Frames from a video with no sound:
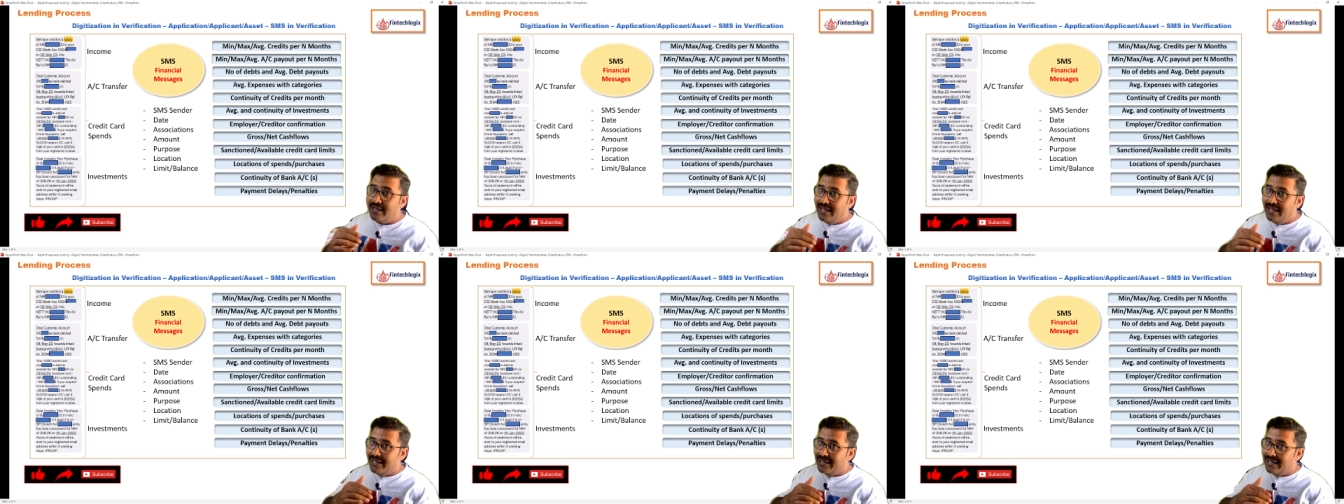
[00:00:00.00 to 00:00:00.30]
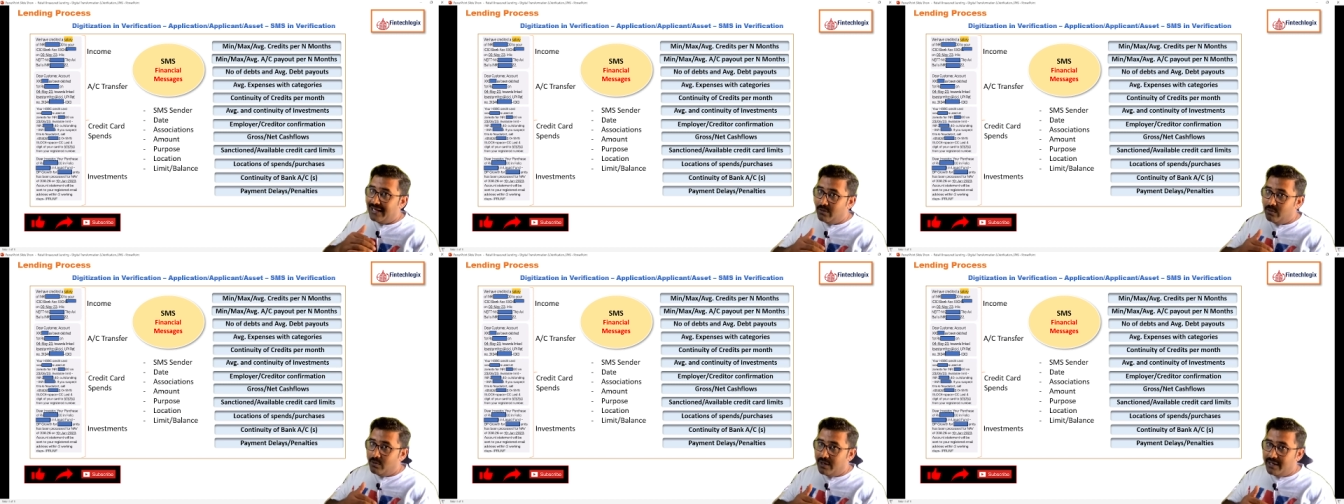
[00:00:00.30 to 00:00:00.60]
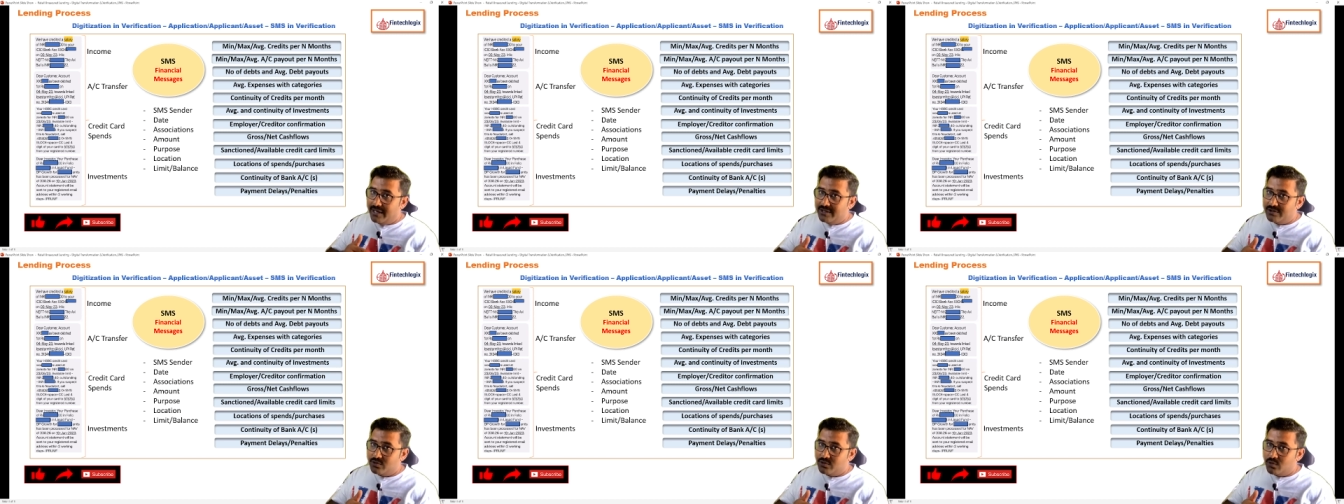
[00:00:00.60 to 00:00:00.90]
I calculate
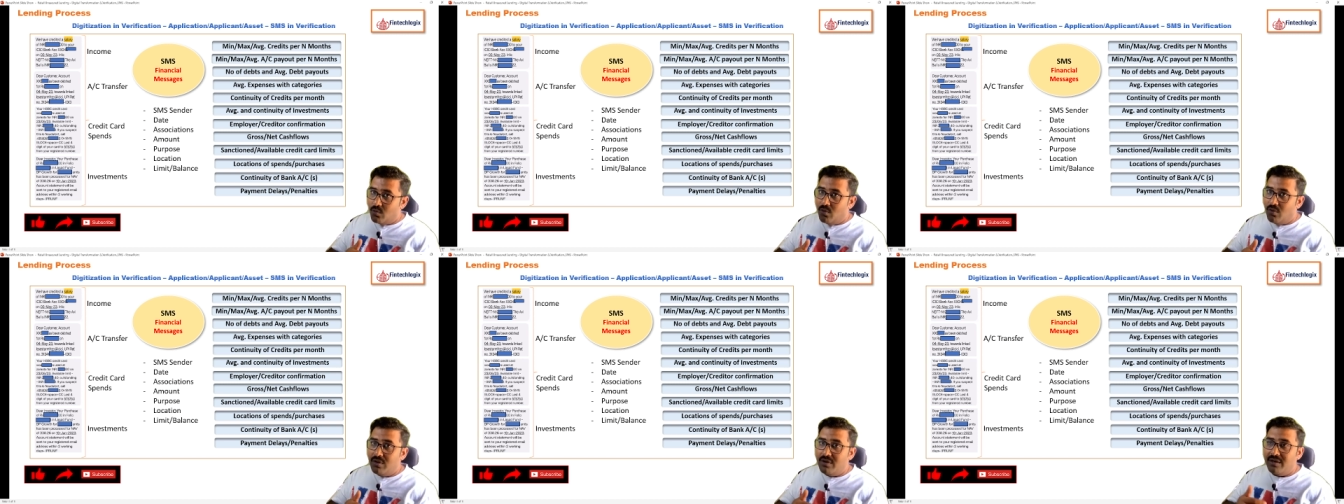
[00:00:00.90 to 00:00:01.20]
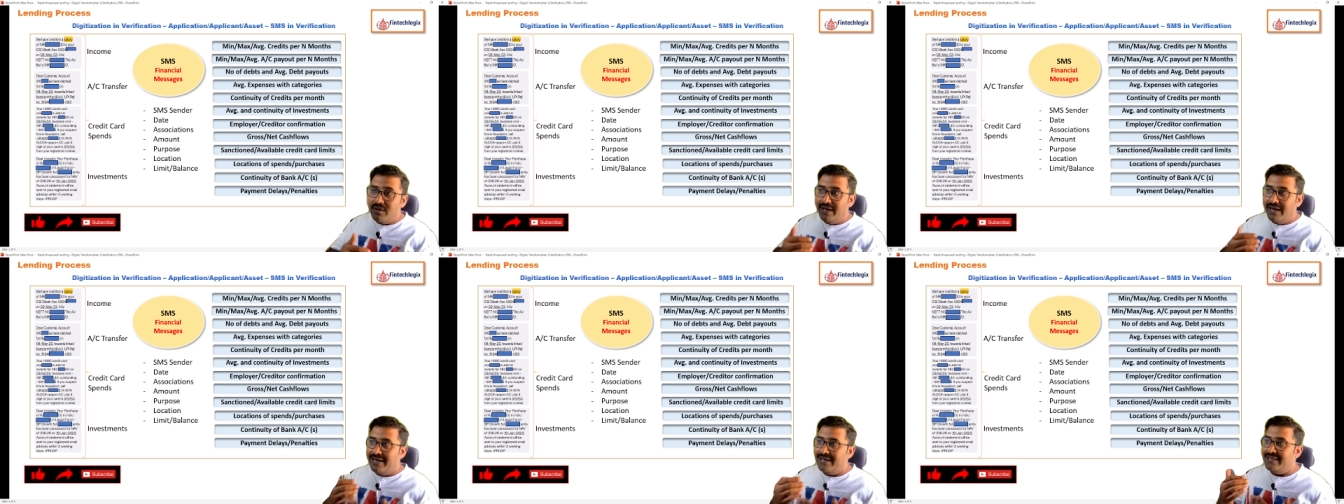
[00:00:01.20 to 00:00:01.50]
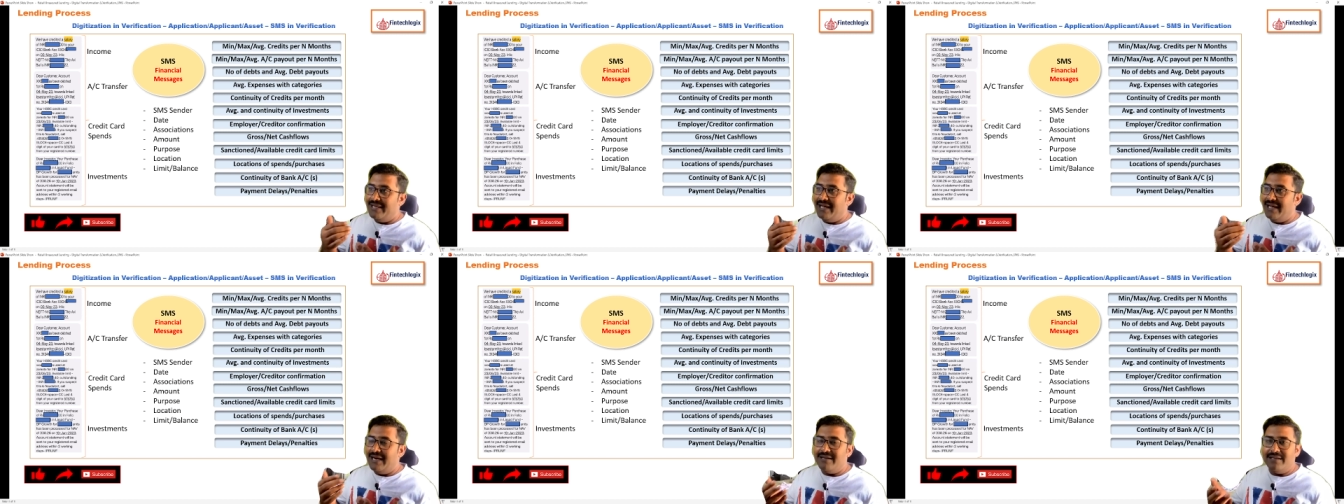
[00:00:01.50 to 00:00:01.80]
a score, and
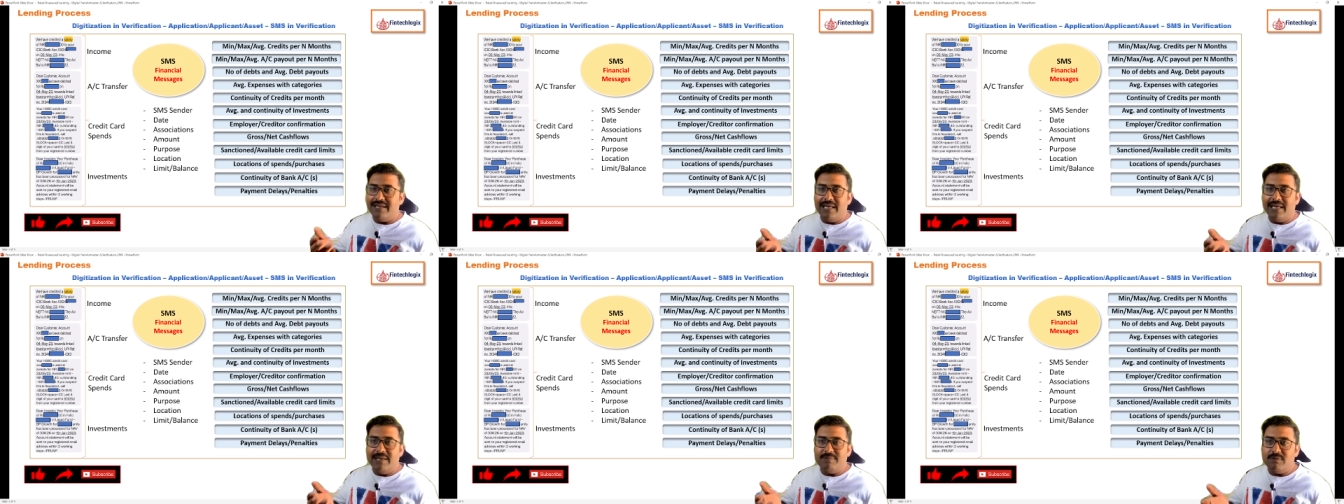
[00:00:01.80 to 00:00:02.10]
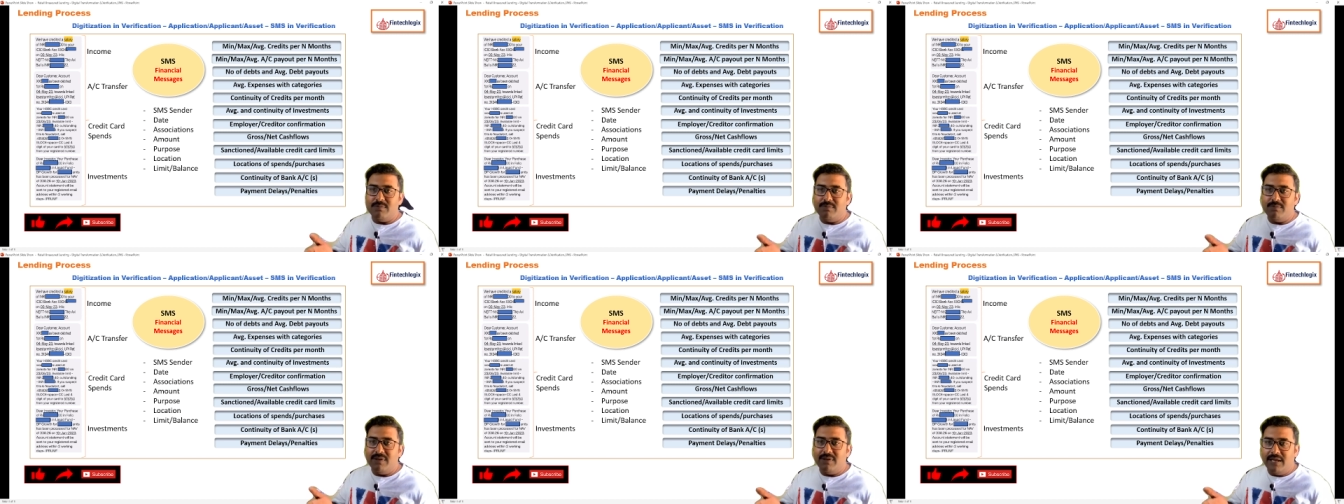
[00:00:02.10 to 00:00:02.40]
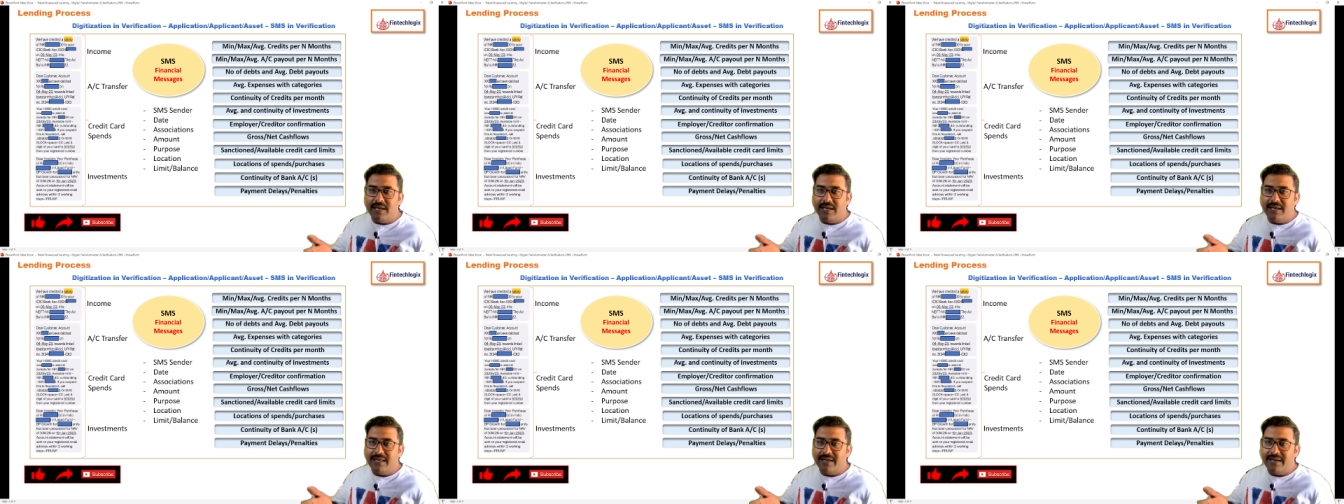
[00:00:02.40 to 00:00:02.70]
that gives me
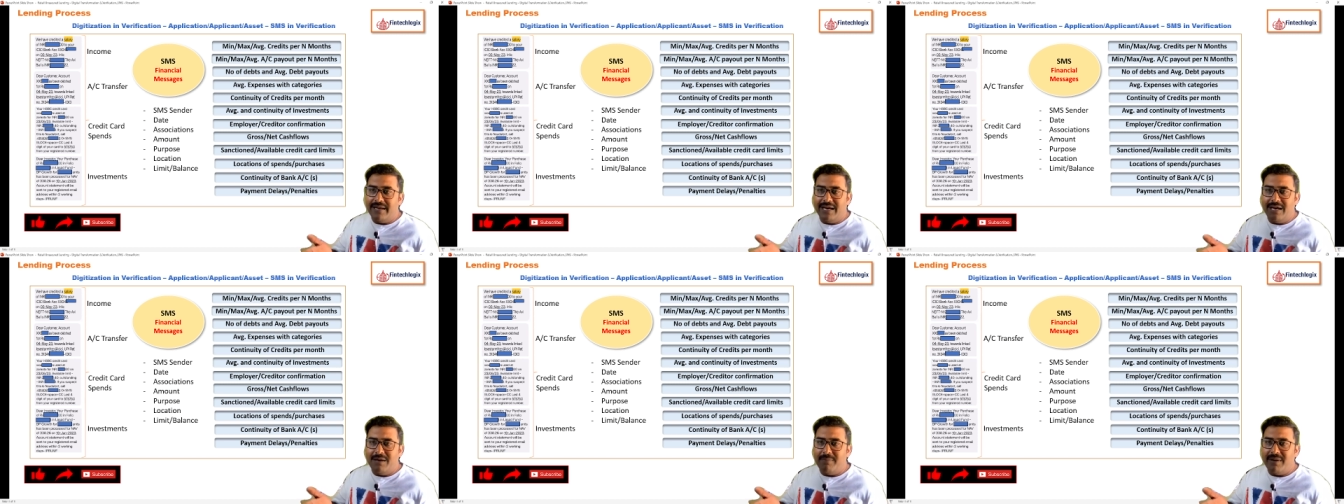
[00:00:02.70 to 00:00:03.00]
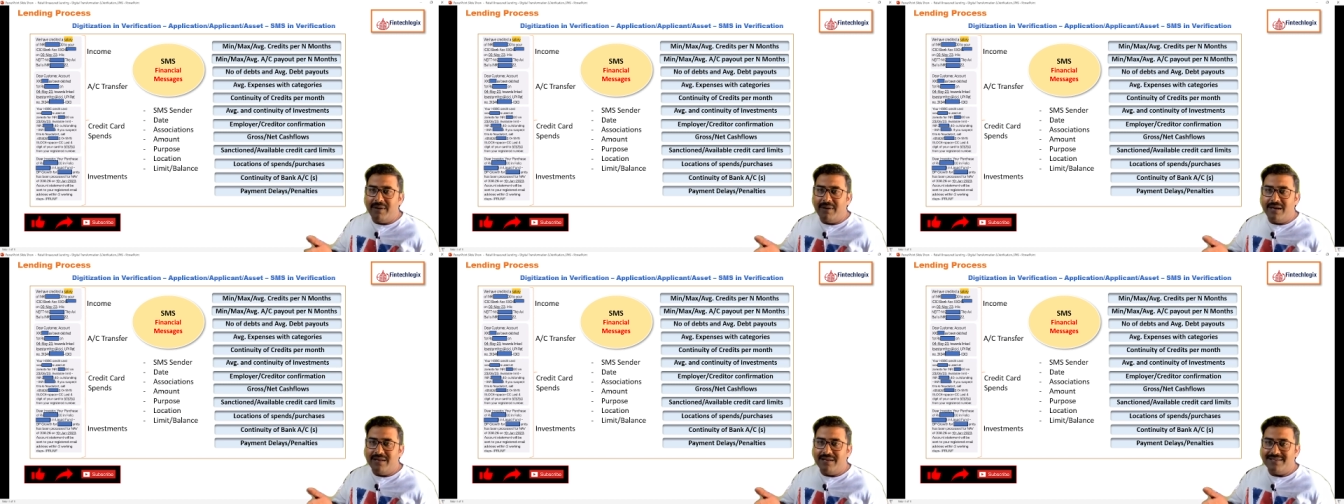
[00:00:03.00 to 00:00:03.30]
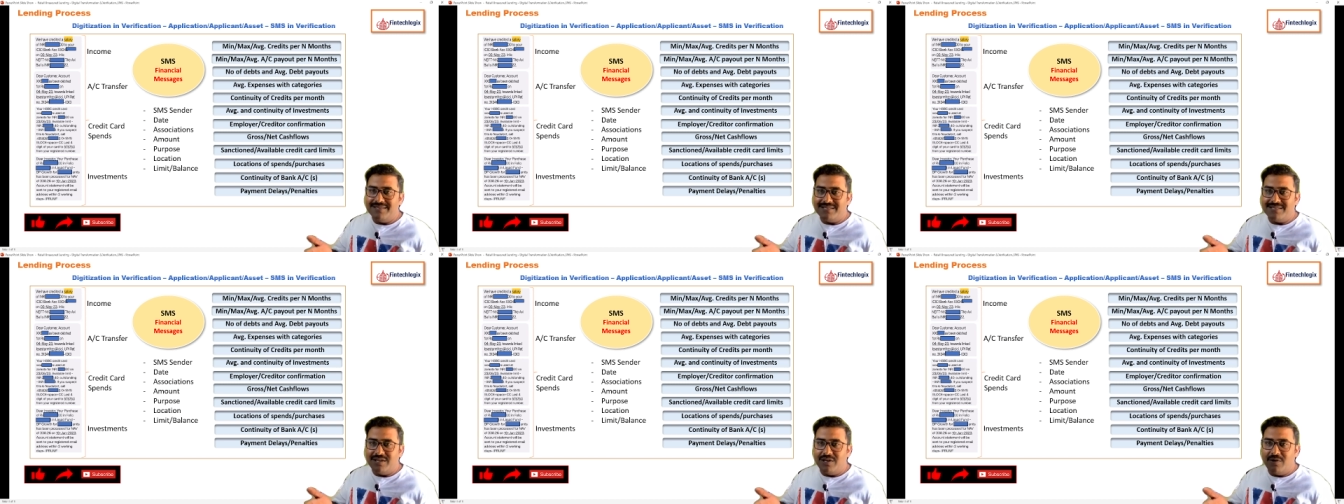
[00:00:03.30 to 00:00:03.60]
ready-made
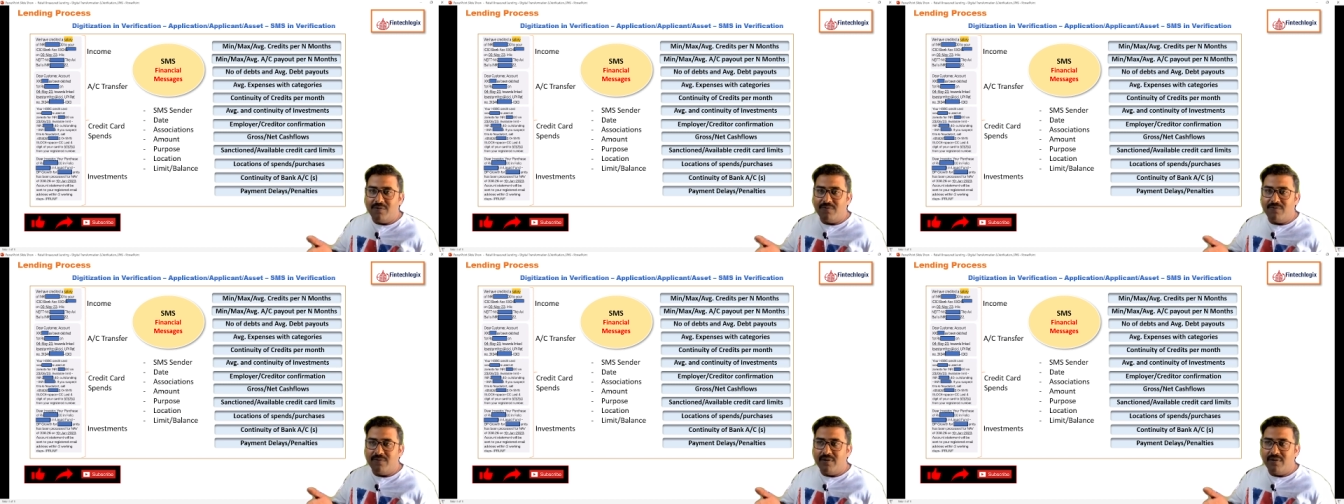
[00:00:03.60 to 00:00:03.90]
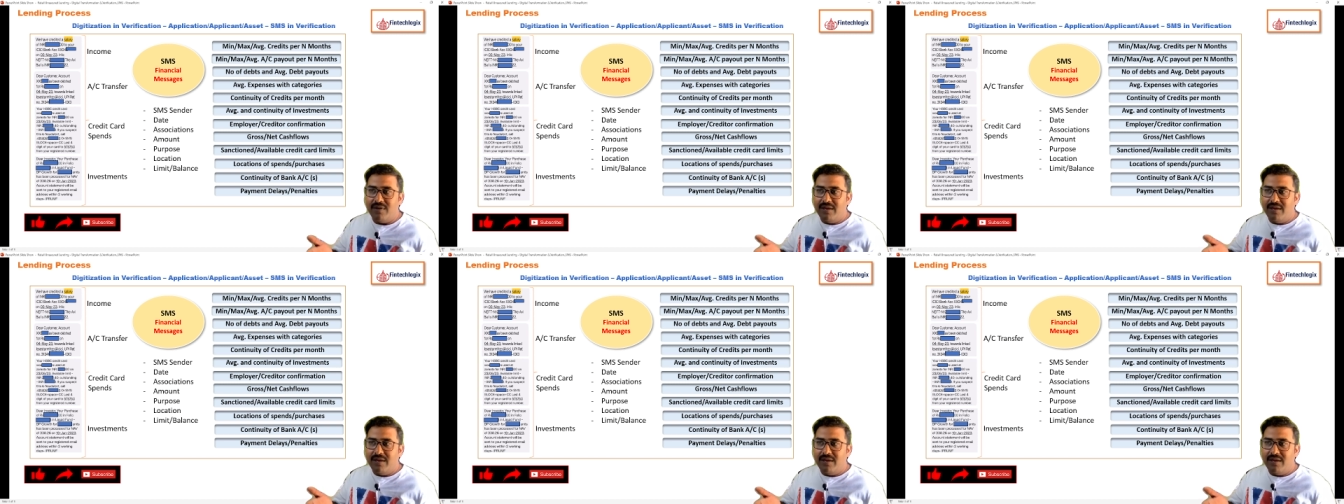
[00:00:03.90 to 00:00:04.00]
history of